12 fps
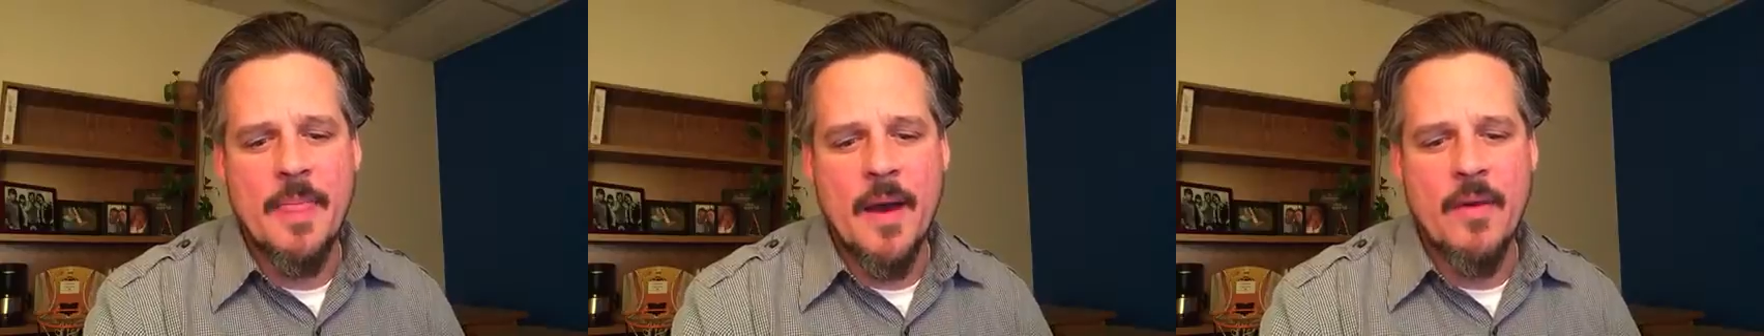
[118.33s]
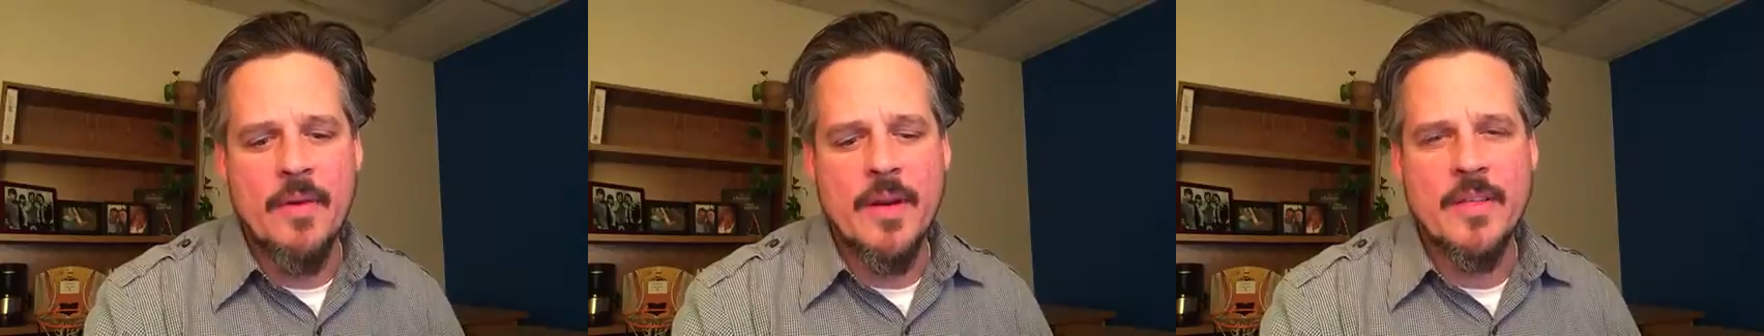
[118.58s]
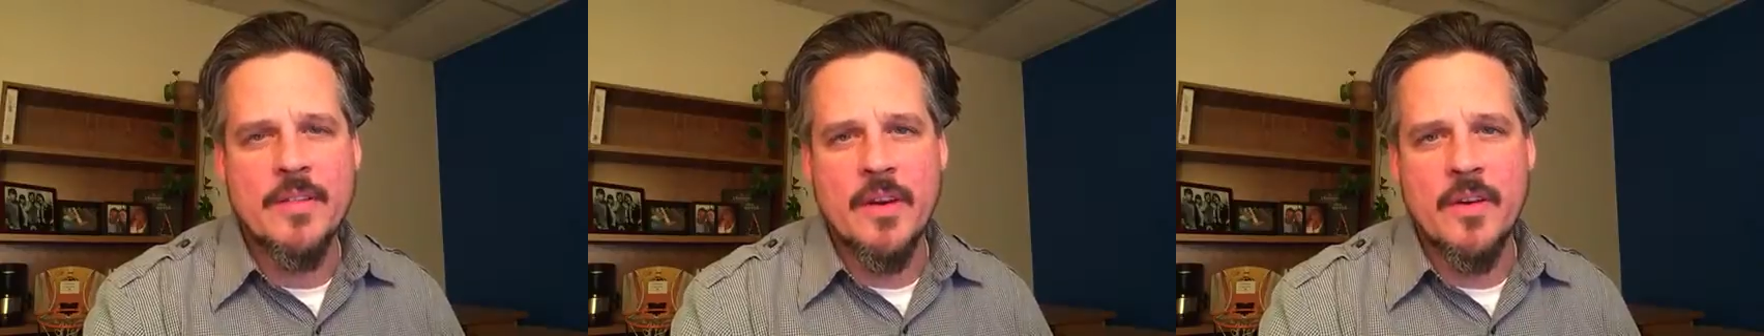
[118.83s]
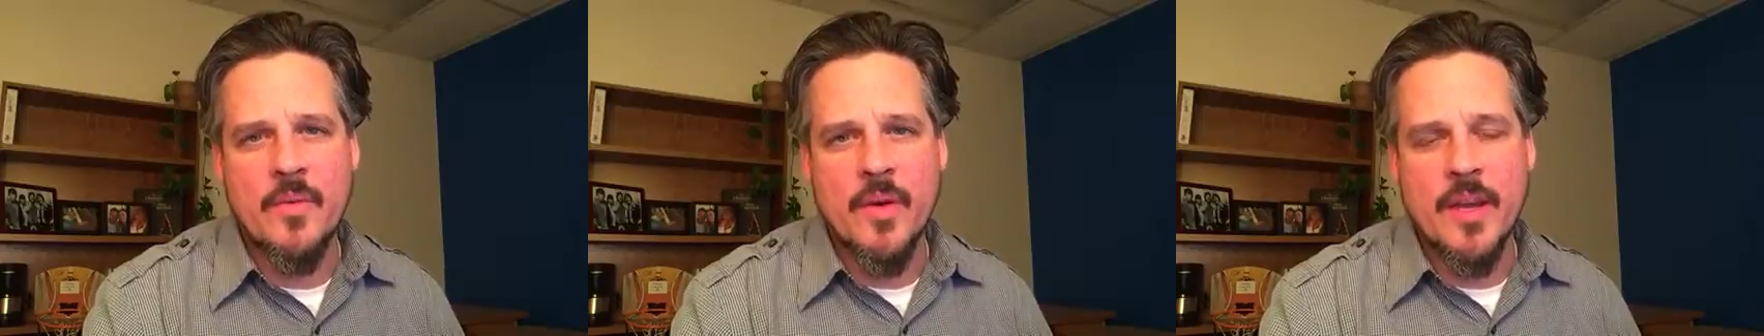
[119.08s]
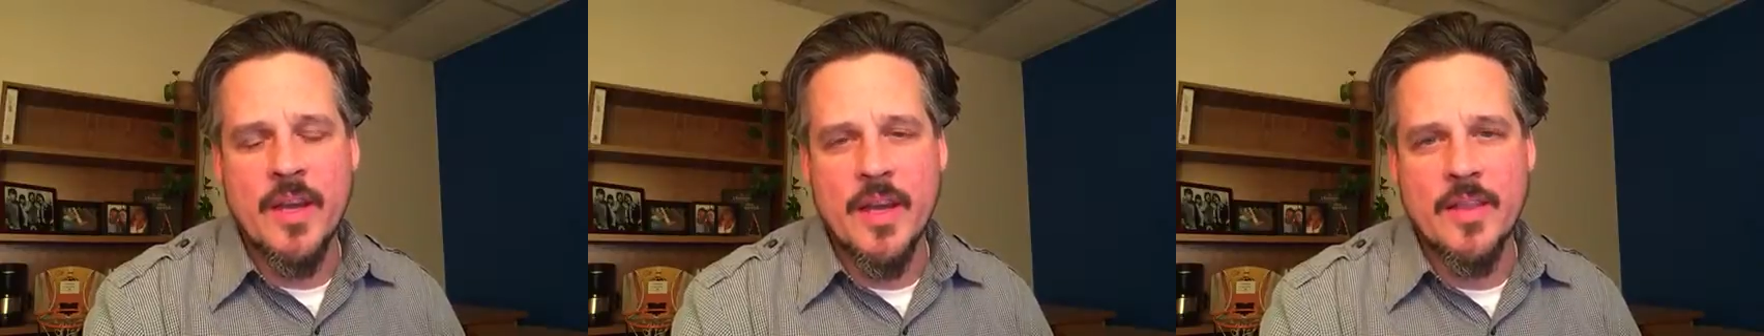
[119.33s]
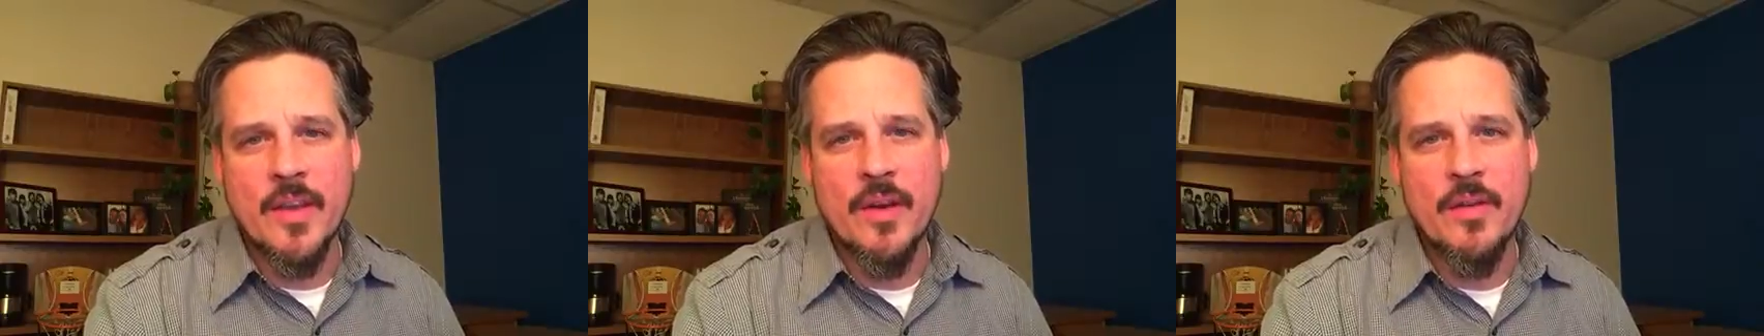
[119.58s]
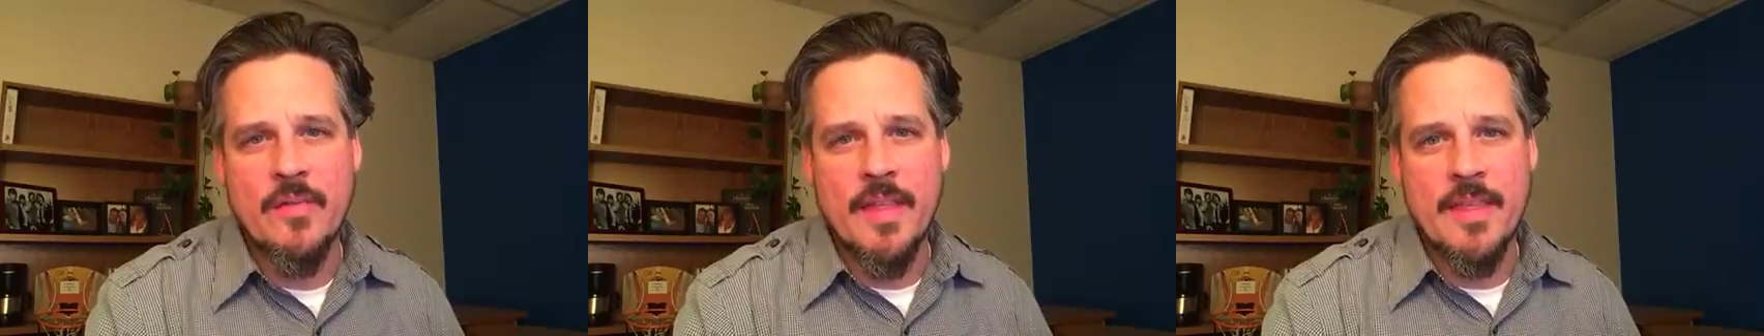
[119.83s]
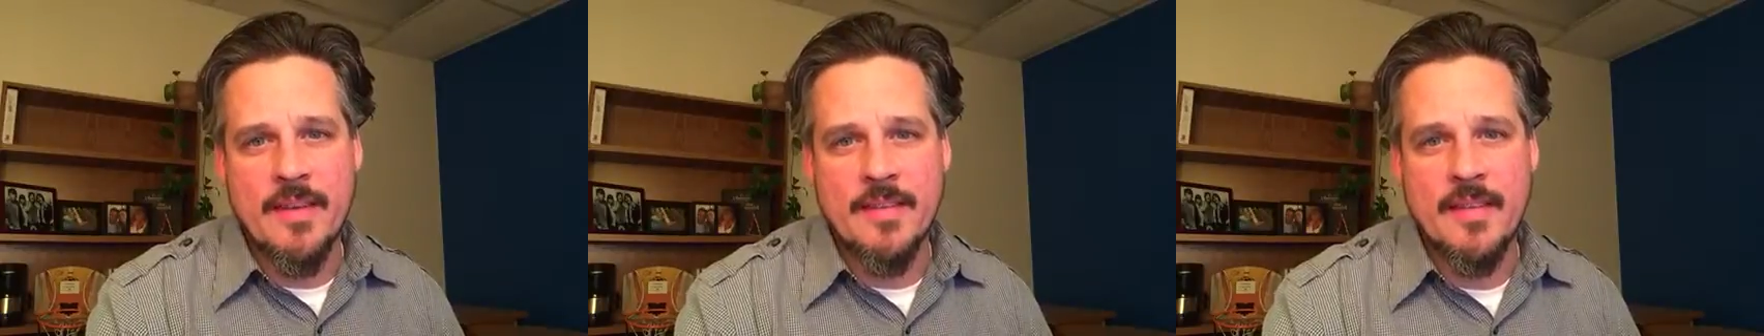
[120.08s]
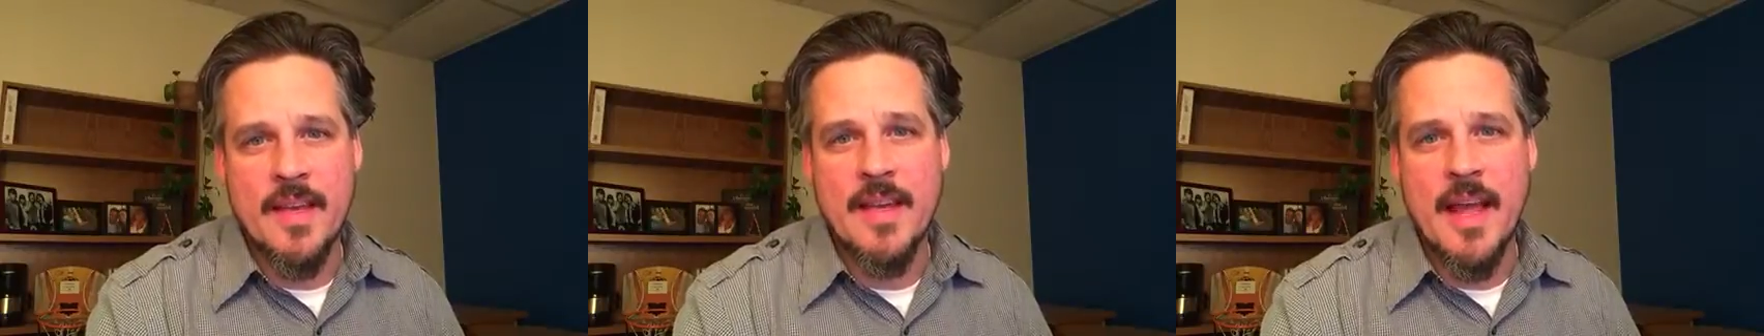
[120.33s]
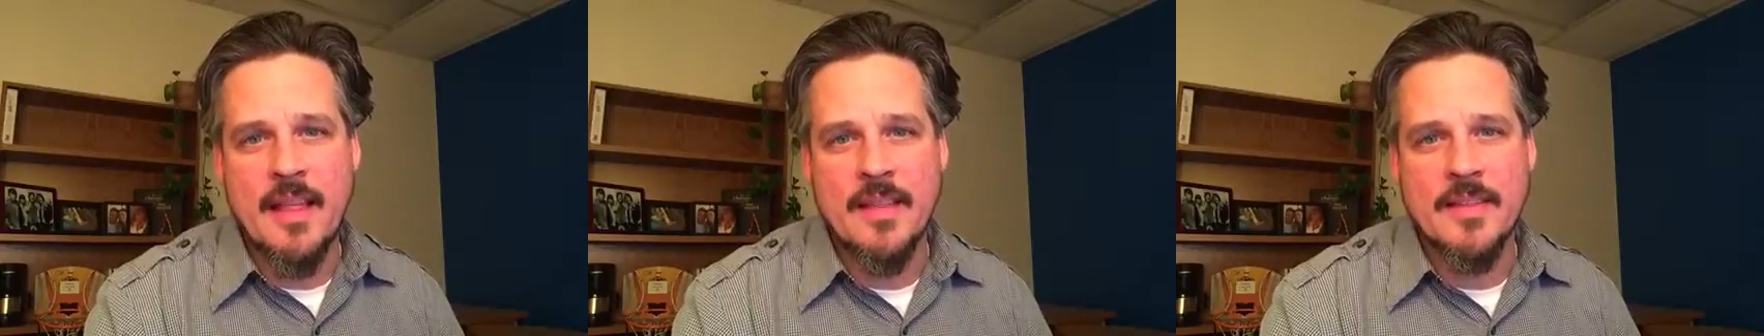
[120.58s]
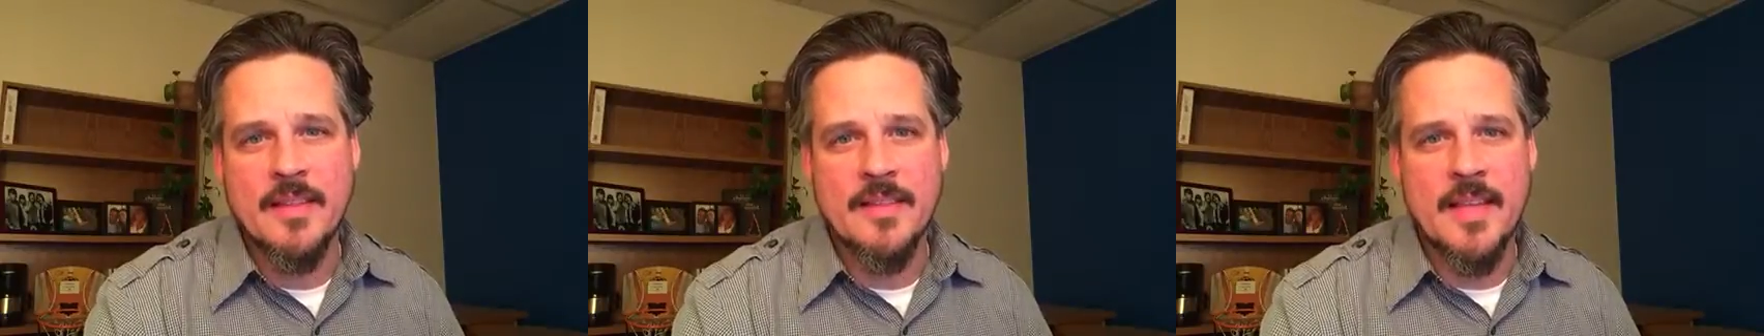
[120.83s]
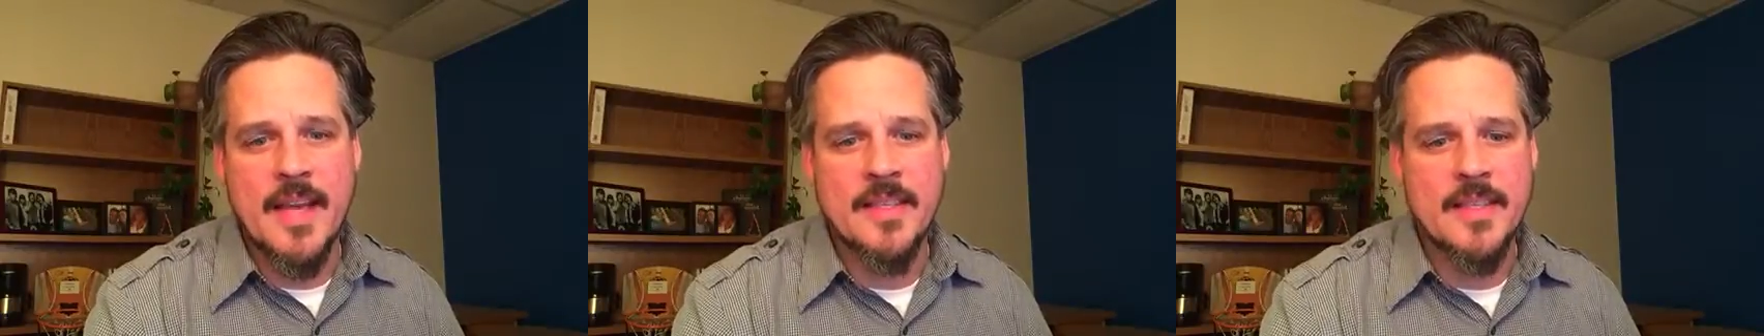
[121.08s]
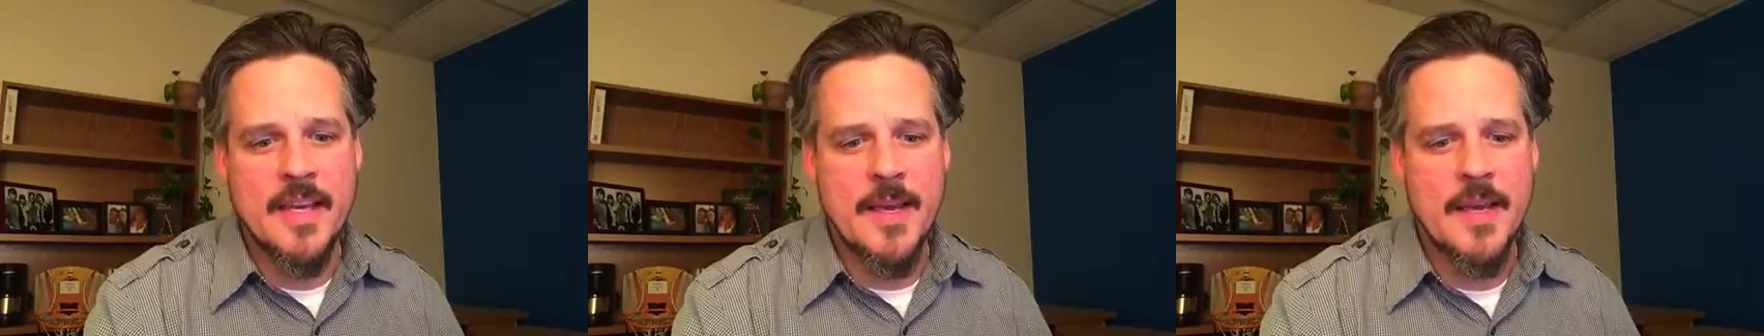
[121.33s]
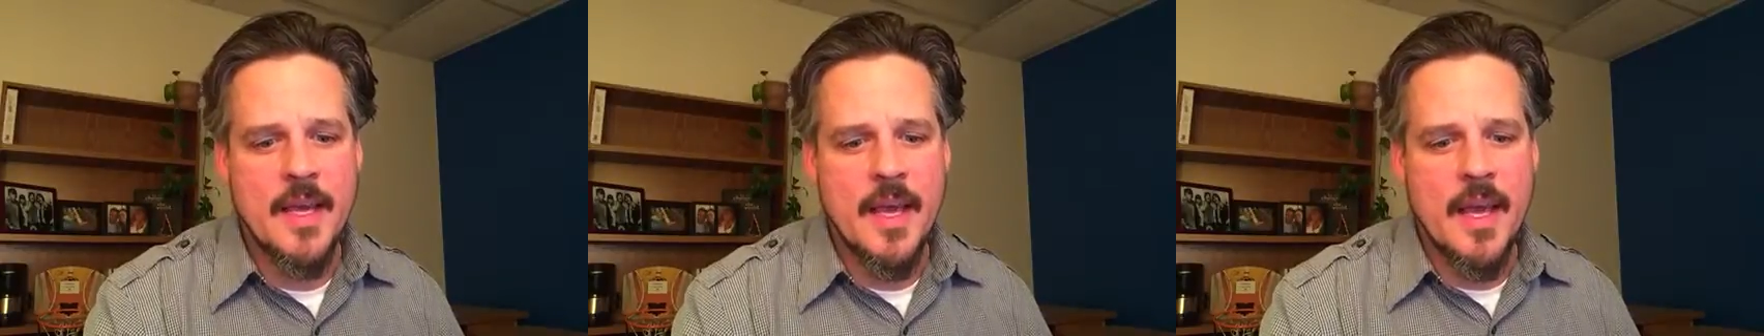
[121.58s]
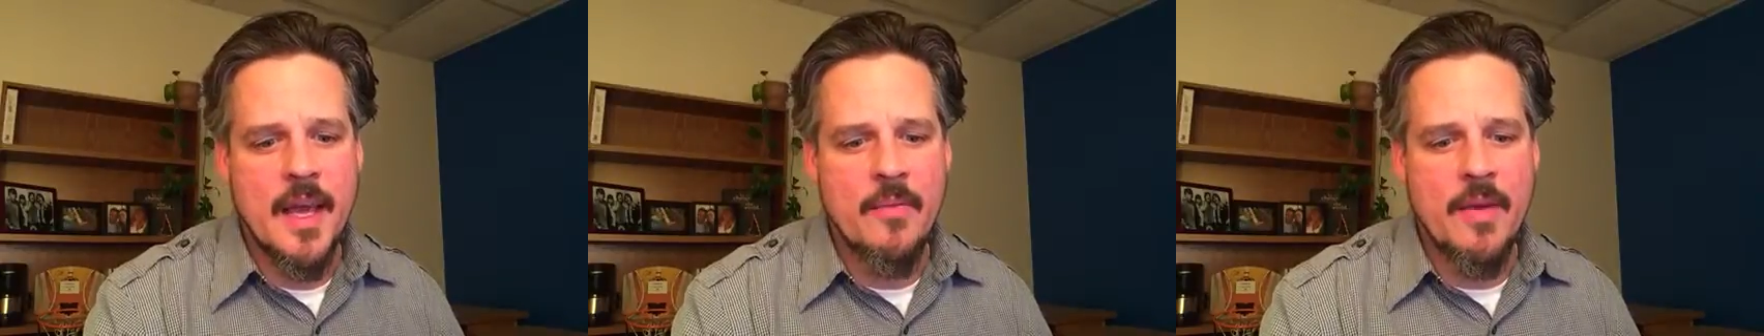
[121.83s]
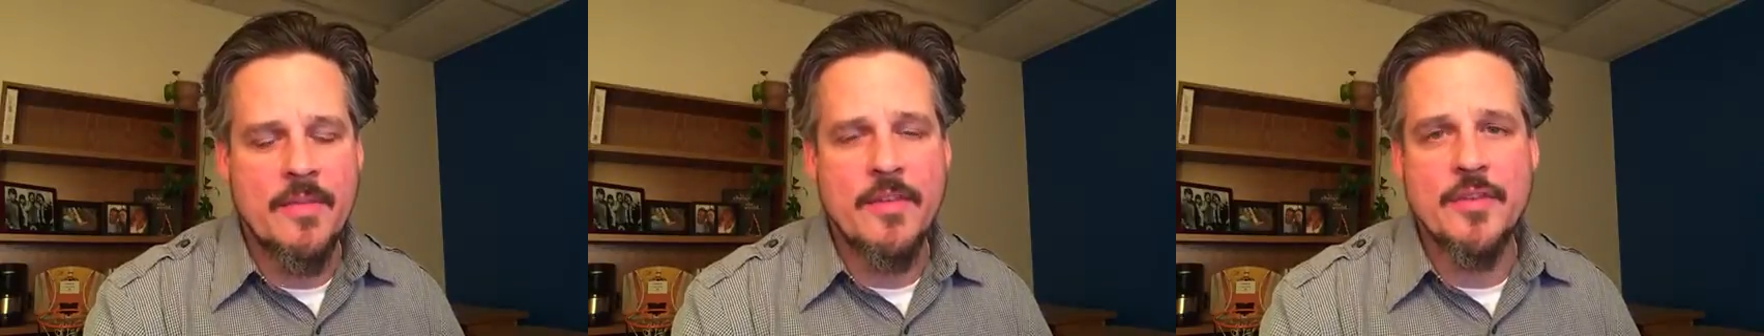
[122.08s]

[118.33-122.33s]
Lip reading: already started working on the Code of Ethics analysis essay. We have a